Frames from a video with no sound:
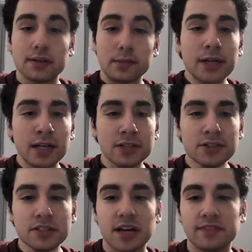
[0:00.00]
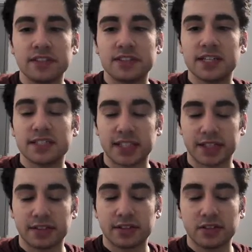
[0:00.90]
916,
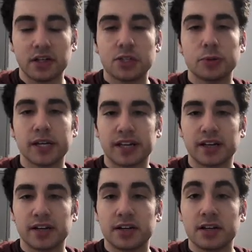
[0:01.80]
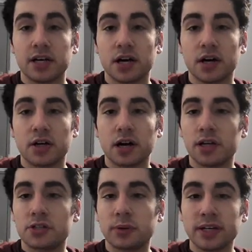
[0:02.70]
Twinkie. Uh,
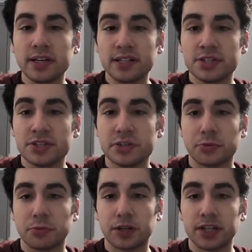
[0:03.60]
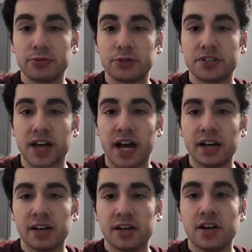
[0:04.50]
Twinkie is just a really cool snack
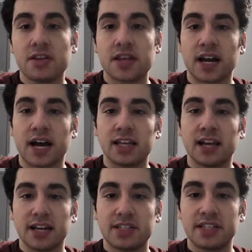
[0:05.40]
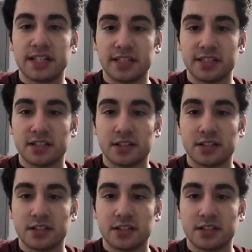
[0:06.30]
that I like to eat.